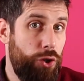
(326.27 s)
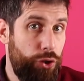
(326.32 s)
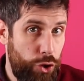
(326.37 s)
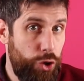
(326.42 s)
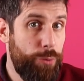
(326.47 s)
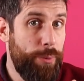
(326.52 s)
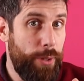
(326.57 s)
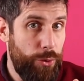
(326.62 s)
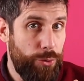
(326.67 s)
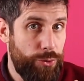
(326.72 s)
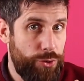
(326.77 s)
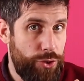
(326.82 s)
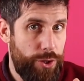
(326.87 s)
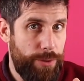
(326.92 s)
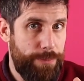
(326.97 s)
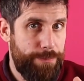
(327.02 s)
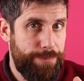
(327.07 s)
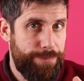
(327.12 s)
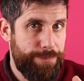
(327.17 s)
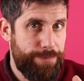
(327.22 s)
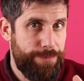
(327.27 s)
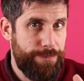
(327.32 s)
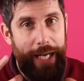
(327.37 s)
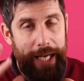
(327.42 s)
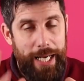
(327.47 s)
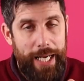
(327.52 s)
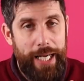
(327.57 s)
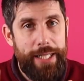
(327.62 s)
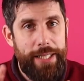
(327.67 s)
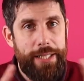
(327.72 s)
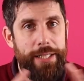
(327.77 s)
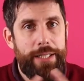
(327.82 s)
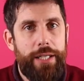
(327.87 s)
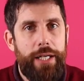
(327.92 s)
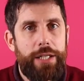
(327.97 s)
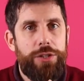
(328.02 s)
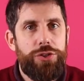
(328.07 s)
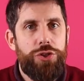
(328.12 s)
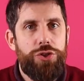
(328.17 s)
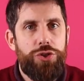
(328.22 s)
new builds and
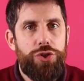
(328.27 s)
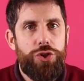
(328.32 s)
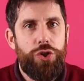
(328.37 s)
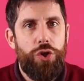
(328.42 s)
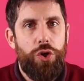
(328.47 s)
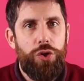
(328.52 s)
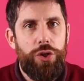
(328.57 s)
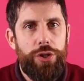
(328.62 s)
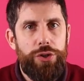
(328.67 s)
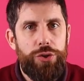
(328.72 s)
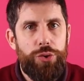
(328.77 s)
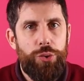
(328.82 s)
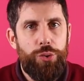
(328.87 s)
it's in Scotland